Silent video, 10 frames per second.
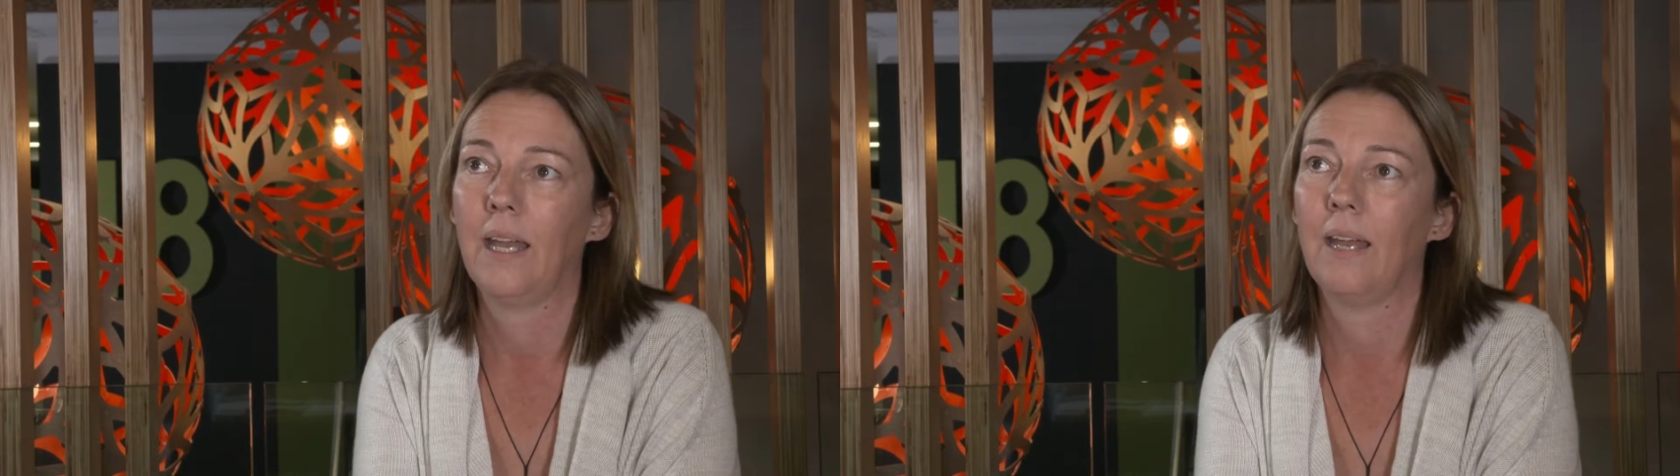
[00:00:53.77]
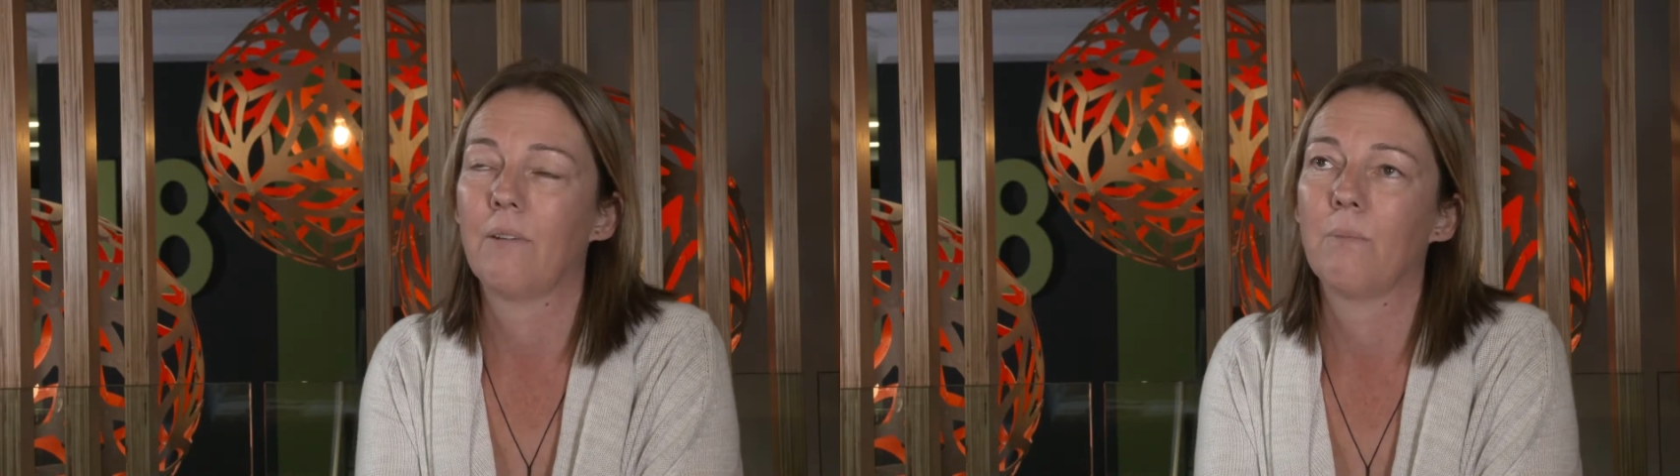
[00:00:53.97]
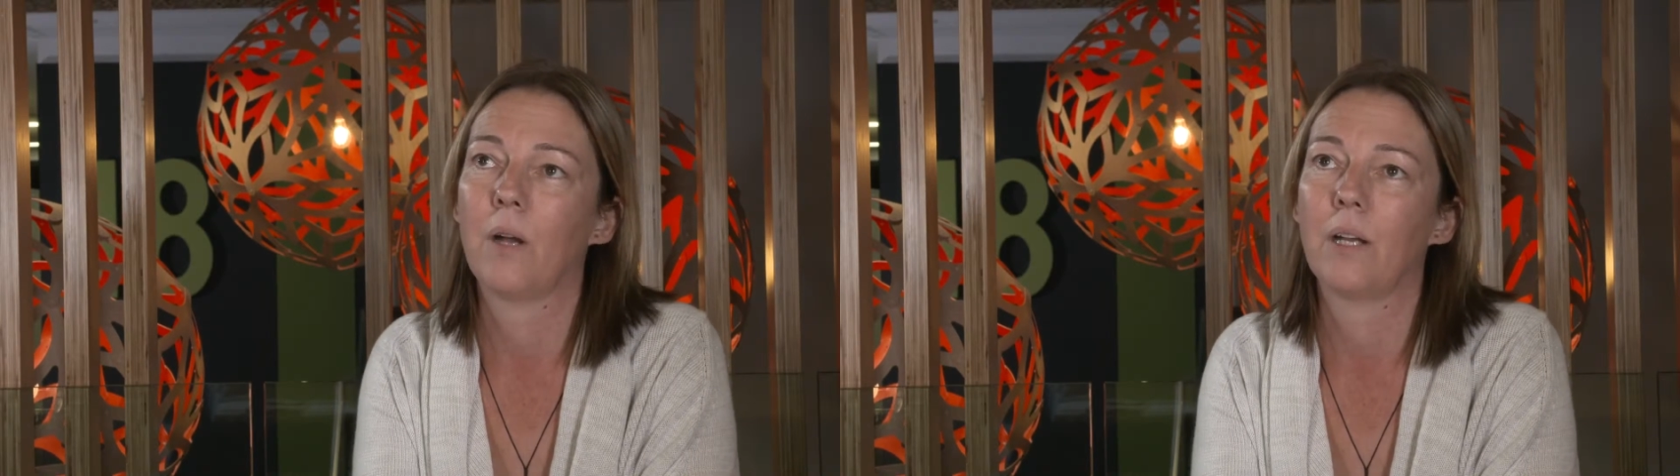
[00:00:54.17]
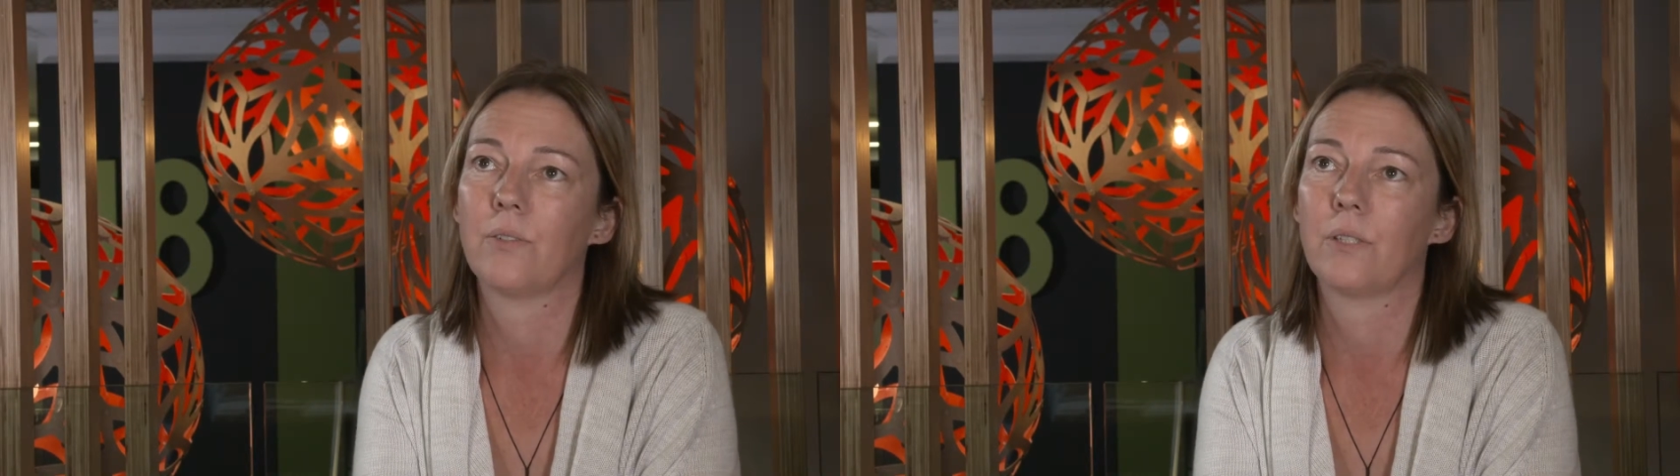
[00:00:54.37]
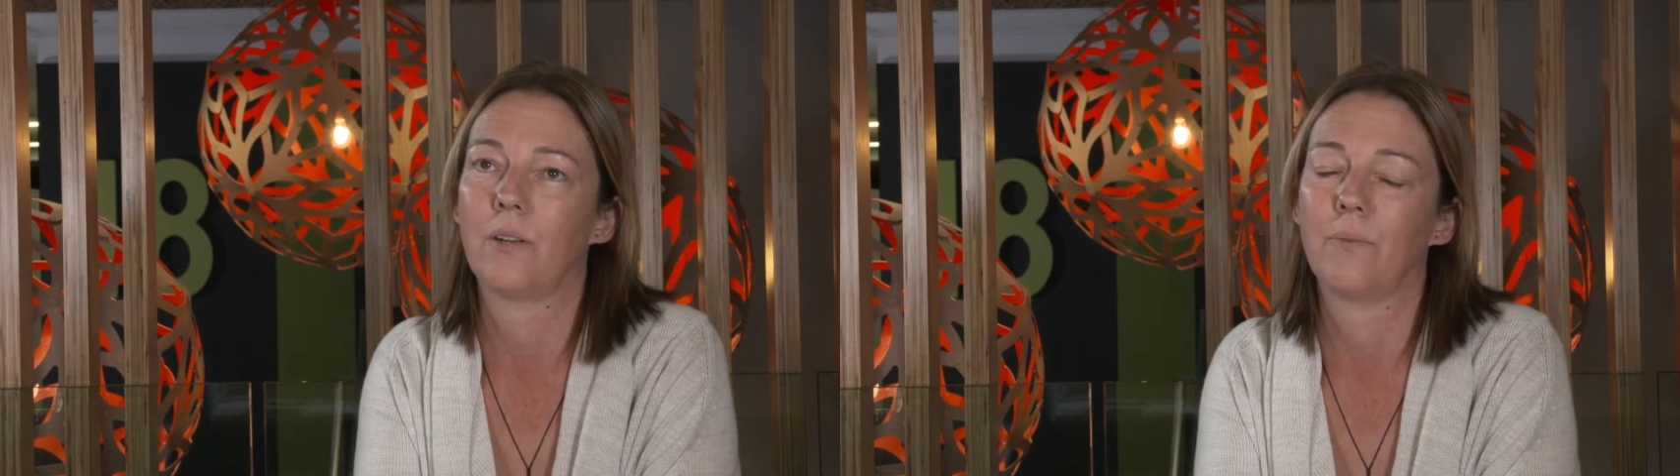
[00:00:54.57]
and remind
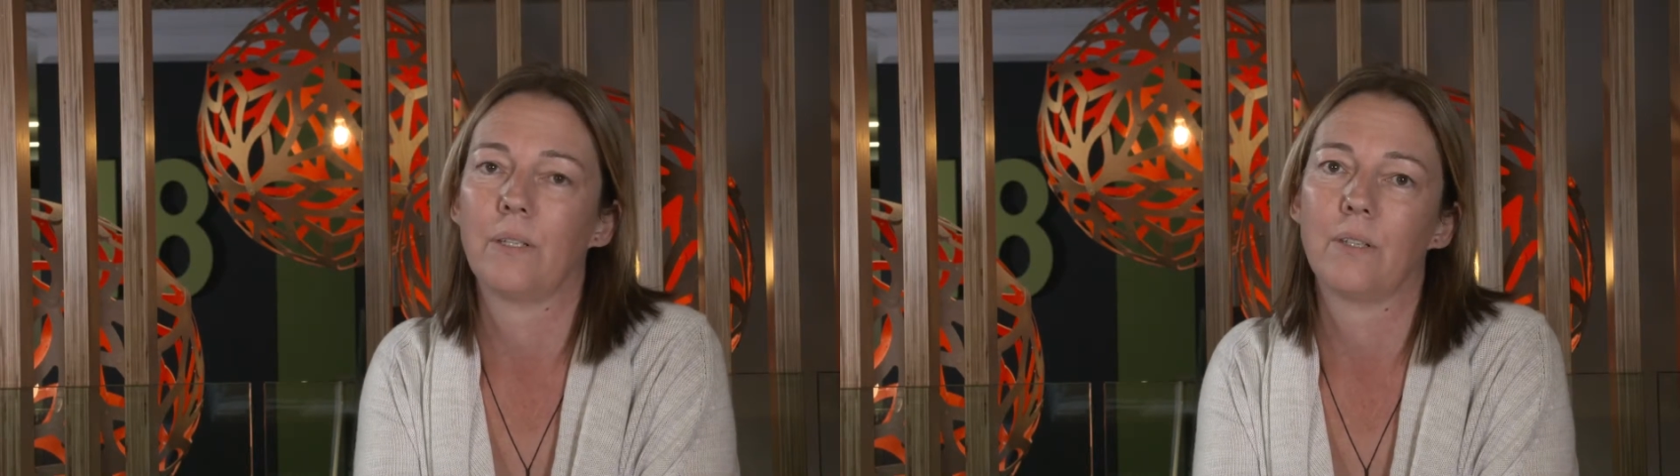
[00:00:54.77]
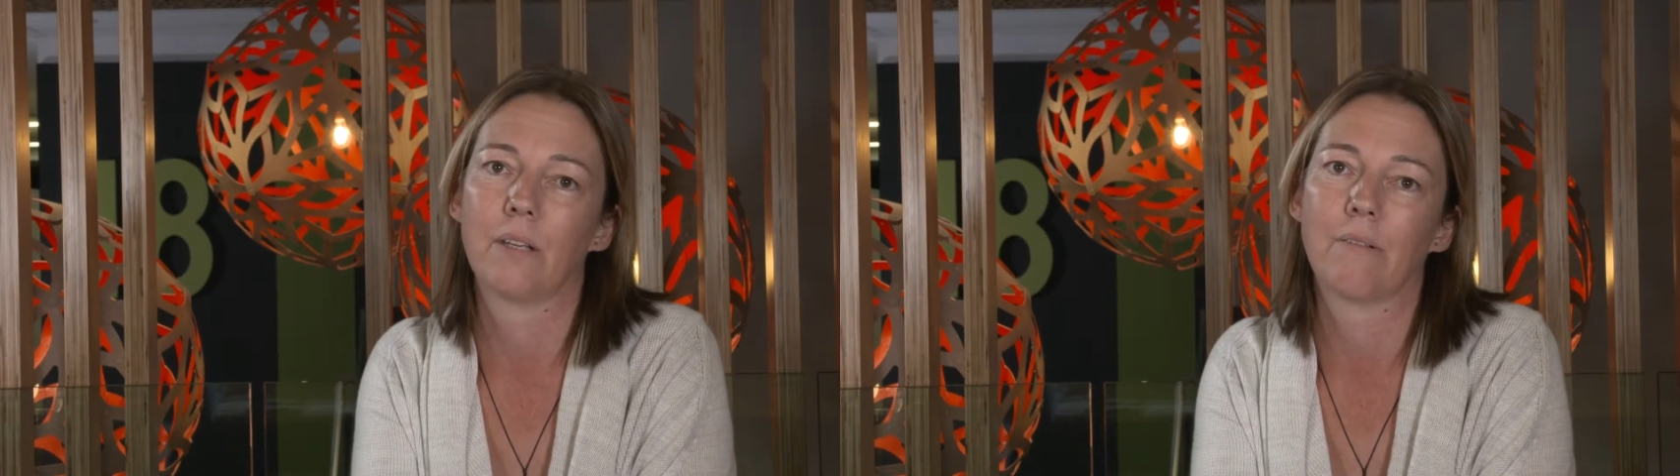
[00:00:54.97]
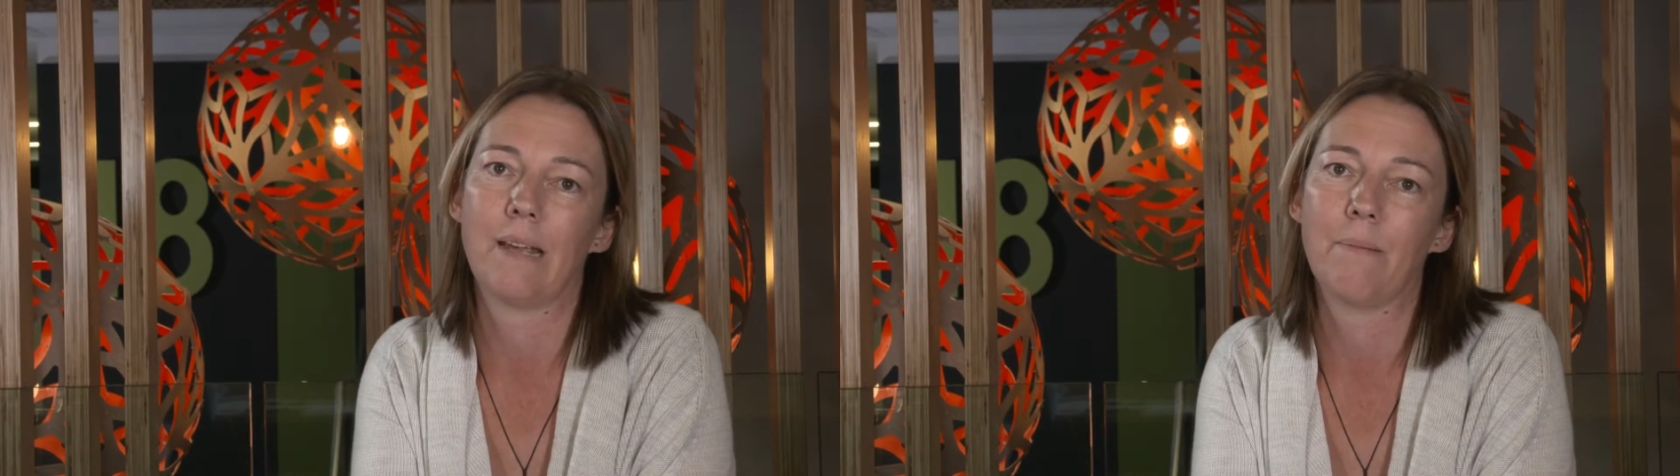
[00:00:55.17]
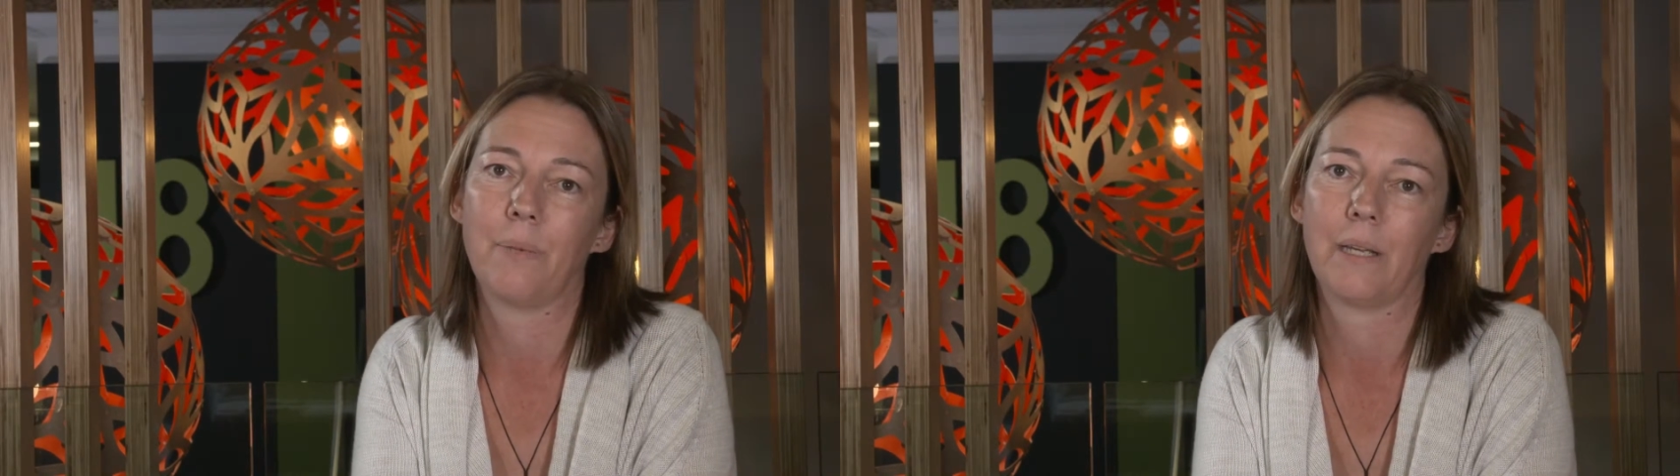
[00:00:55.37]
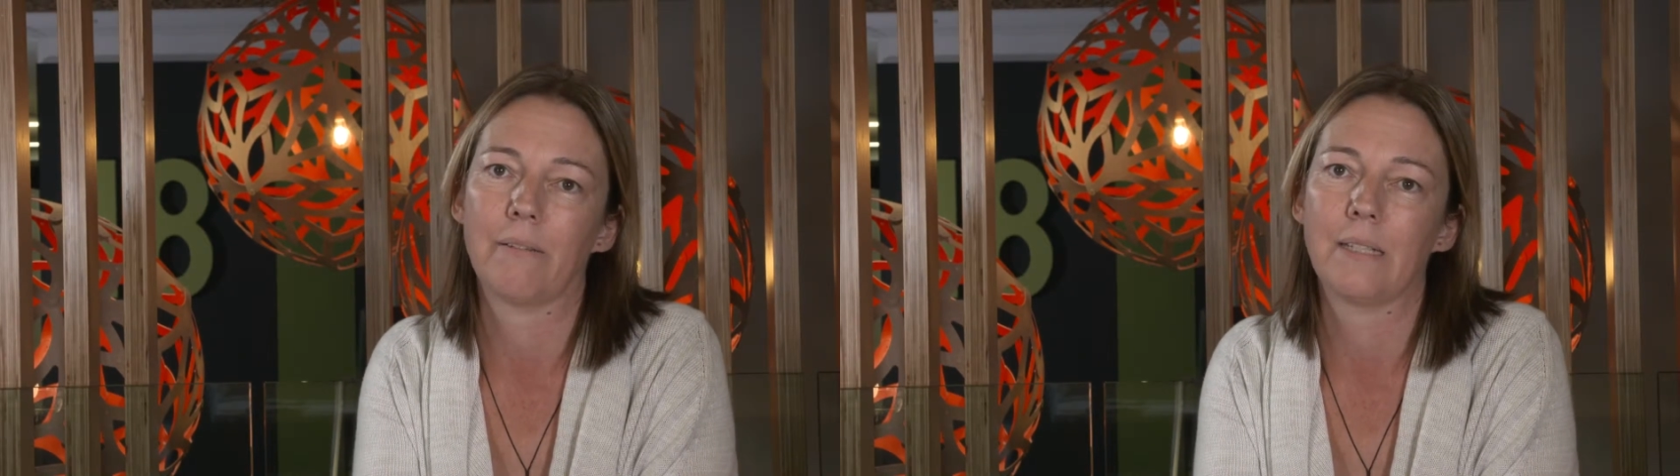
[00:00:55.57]
yourself when you're the
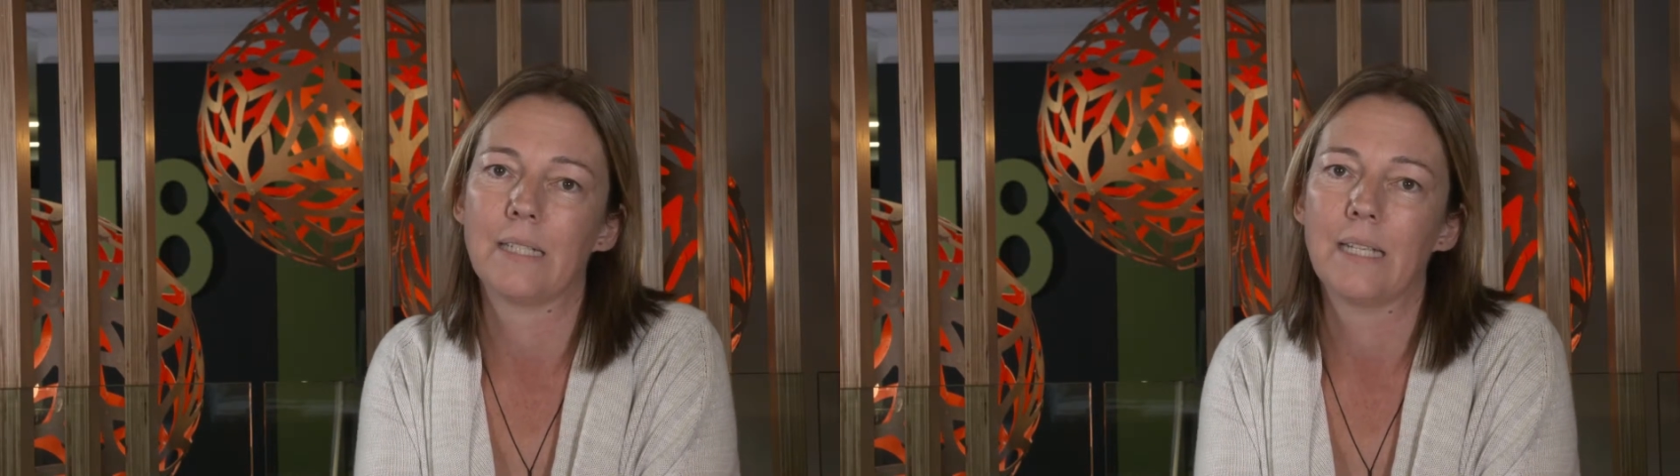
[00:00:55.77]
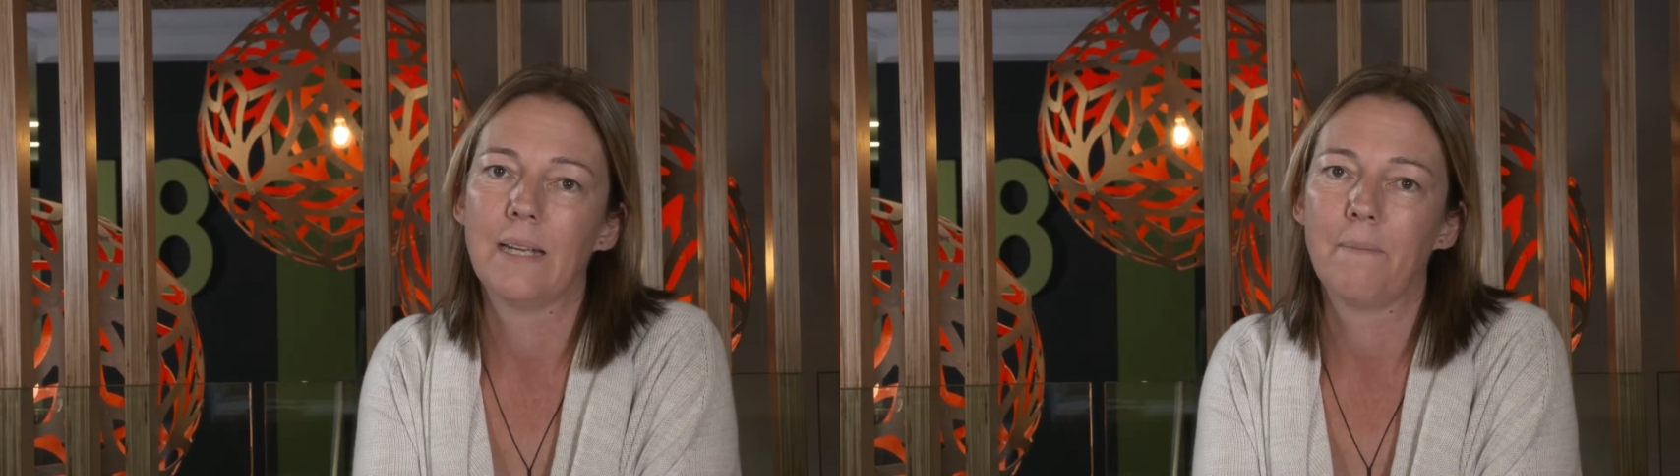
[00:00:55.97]
grandparent